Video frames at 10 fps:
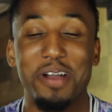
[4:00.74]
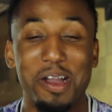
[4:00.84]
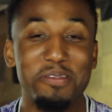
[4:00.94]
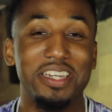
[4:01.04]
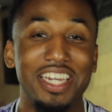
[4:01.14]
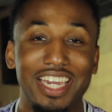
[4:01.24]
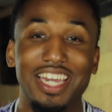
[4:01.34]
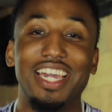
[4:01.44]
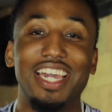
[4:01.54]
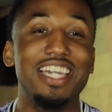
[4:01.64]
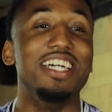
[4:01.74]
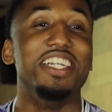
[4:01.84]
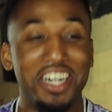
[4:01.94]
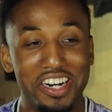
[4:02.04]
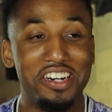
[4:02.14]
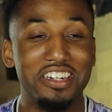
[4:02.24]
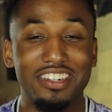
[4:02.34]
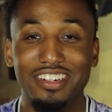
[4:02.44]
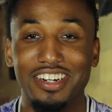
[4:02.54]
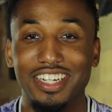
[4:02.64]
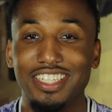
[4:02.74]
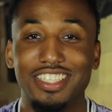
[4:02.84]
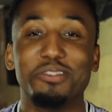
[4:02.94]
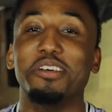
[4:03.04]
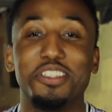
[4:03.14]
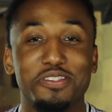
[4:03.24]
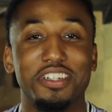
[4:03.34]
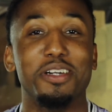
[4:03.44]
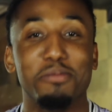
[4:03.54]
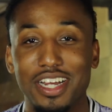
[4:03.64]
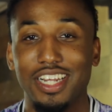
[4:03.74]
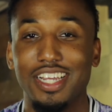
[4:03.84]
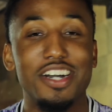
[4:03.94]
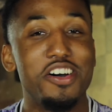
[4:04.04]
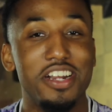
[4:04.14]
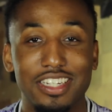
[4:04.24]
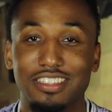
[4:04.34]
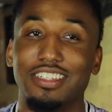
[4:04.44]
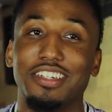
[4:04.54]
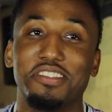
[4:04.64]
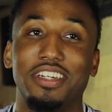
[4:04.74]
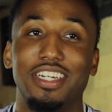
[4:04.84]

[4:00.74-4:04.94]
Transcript: about me, he a dog, he just wants you for your money, all that stuff.